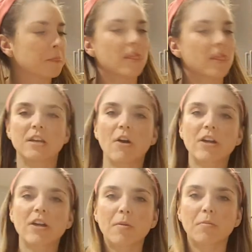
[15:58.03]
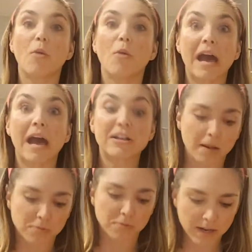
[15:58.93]
Now I can't remember. Oh, Matt
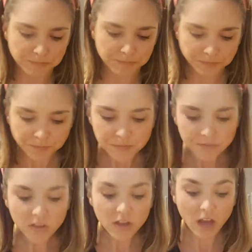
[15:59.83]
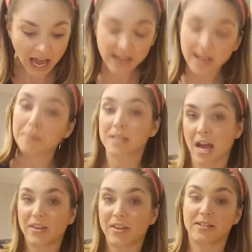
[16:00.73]
James, right? I am
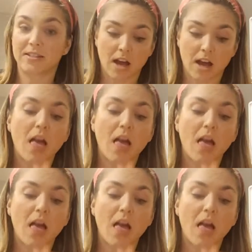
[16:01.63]
sad that it's not